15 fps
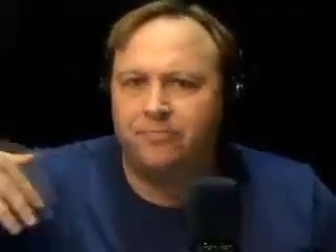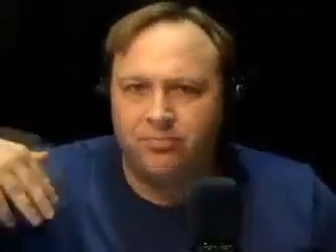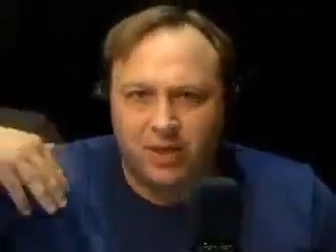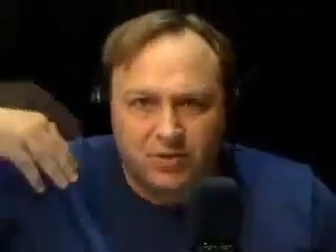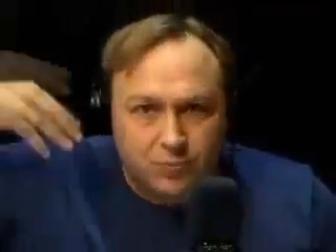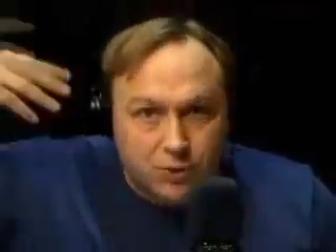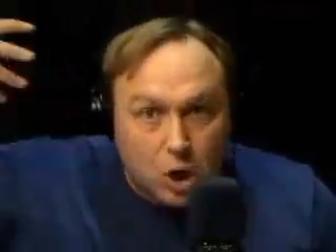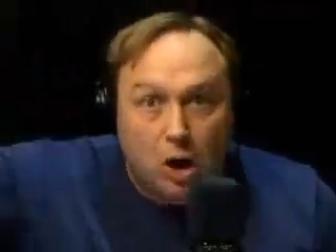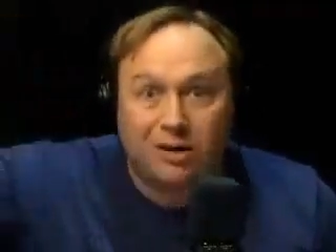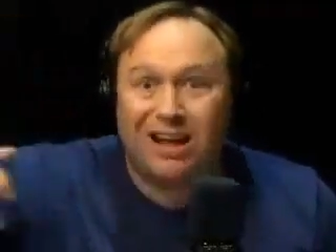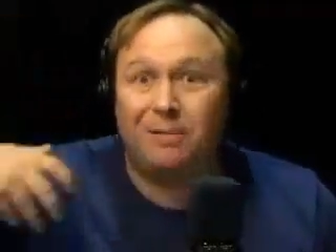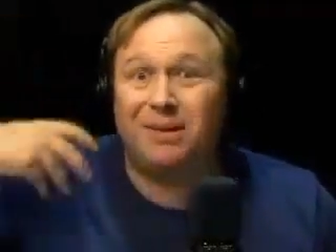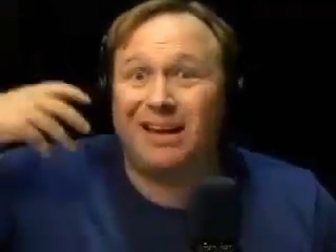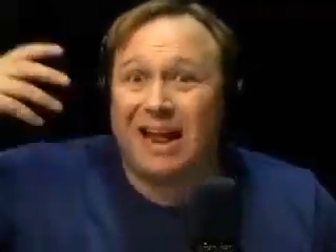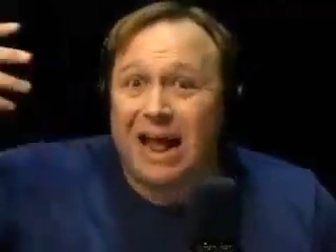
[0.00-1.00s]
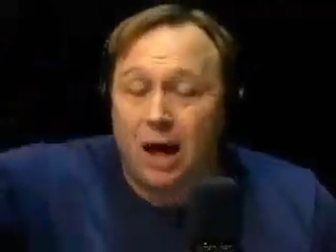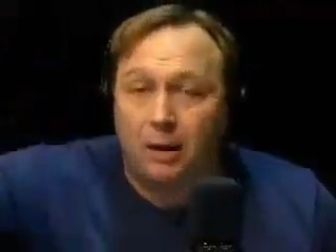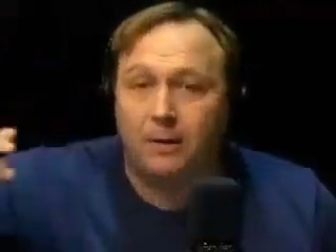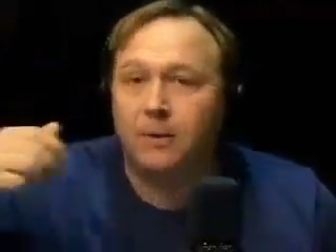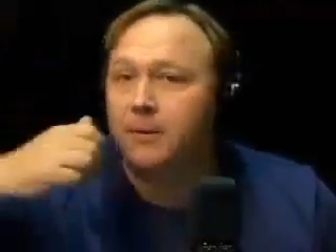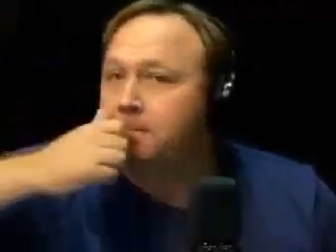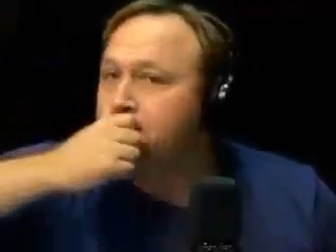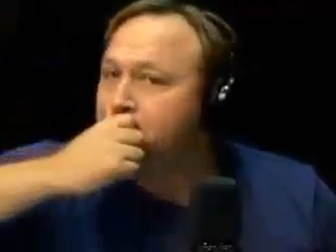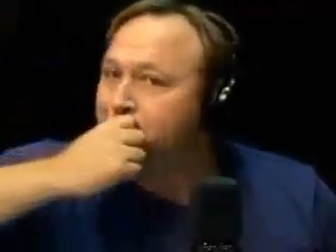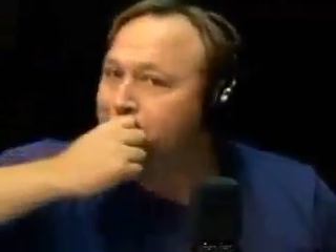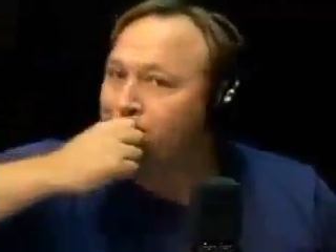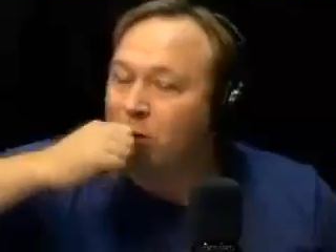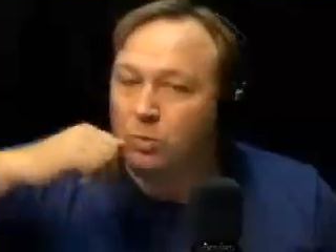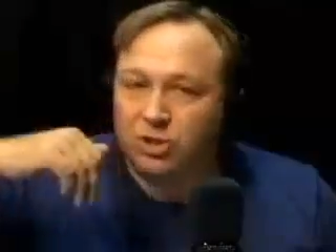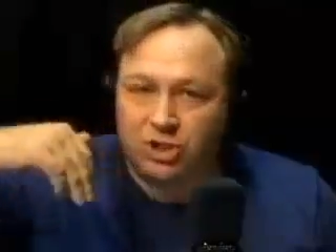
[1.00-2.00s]
This was all coming out.
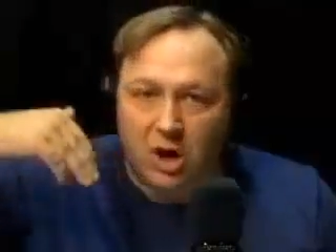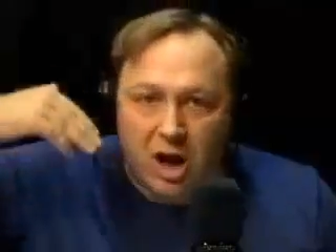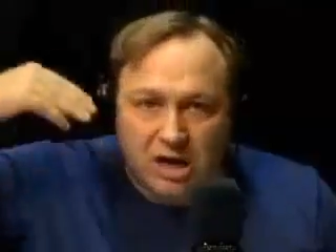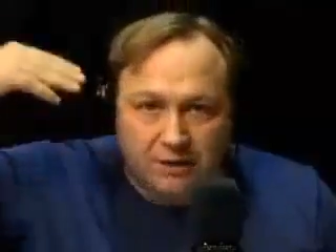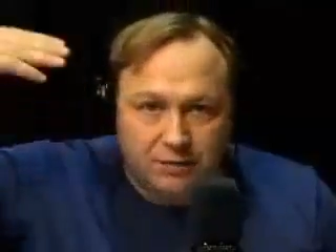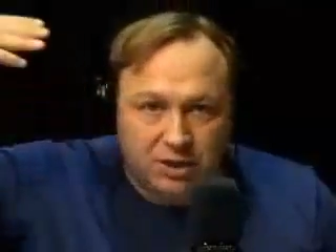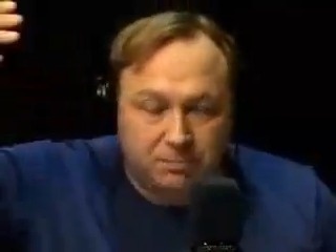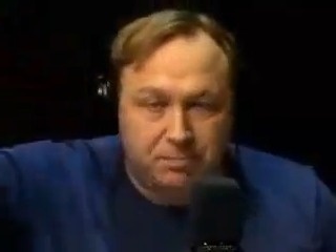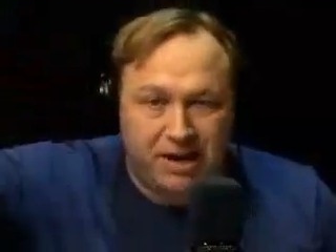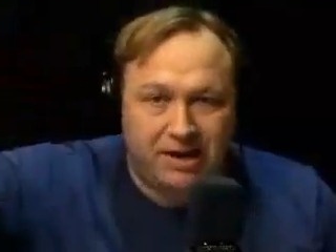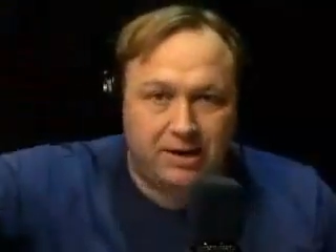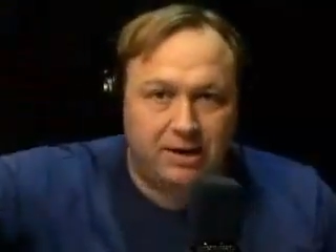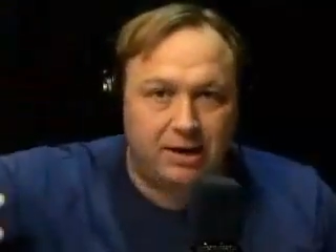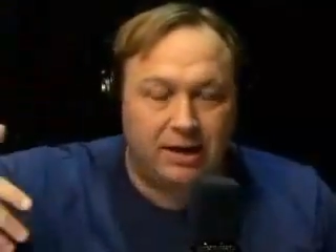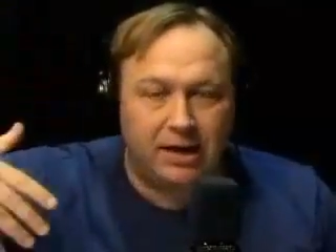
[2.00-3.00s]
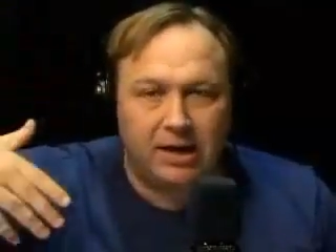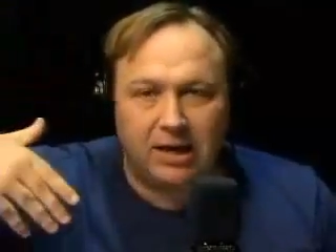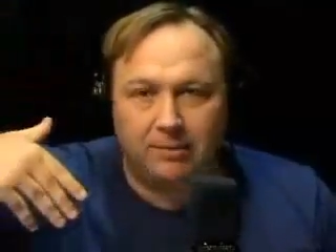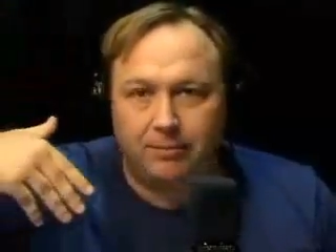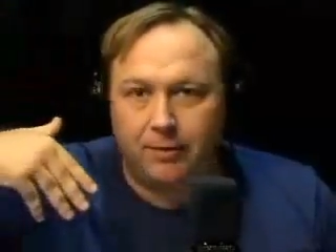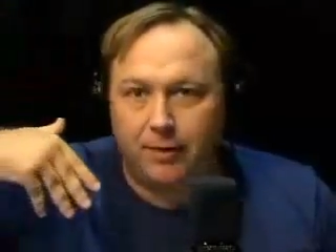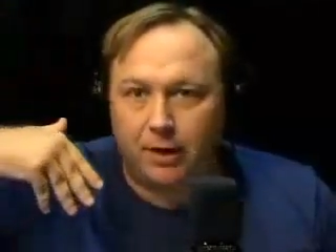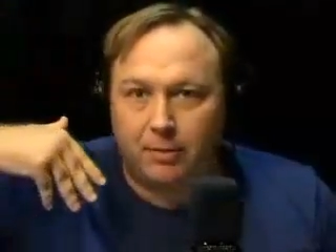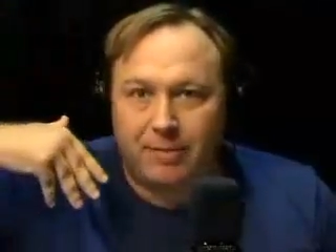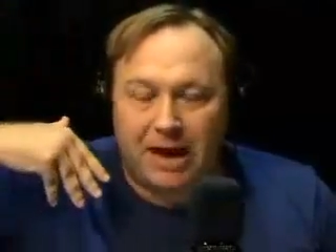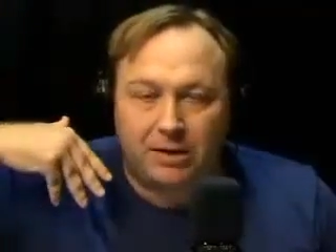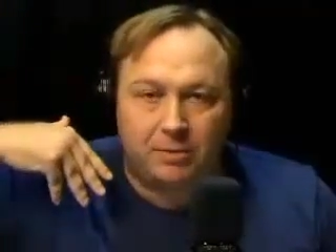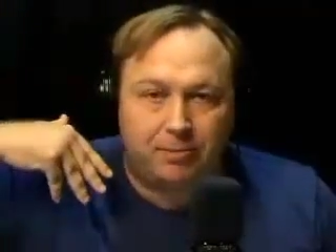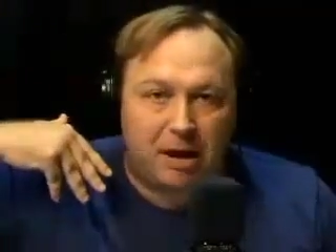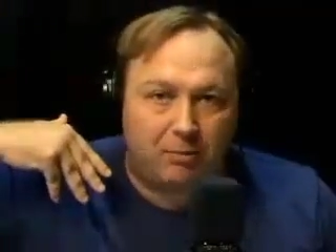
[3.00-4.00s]
There was talk of subpoenaing him, that they're
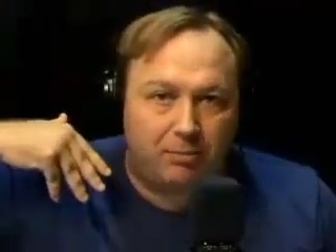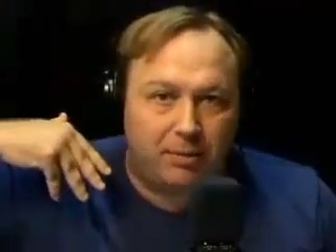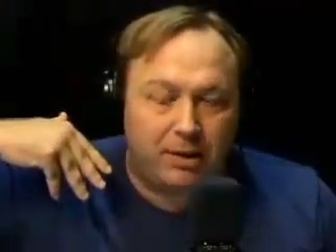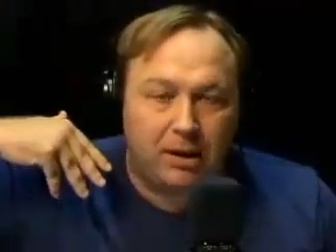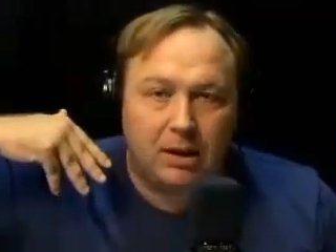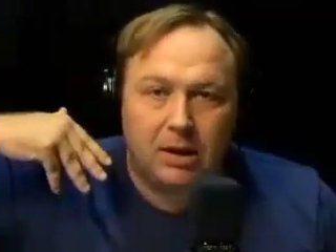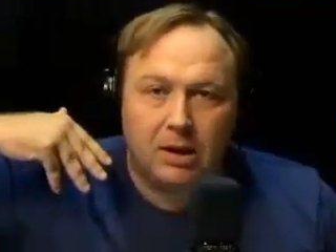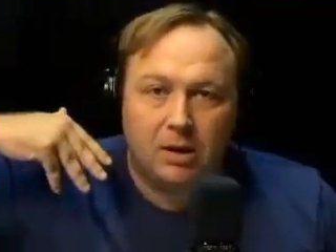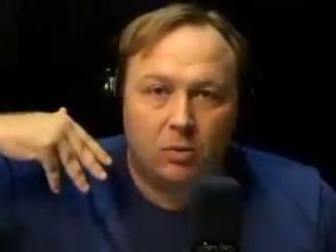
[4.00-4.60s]
about to probably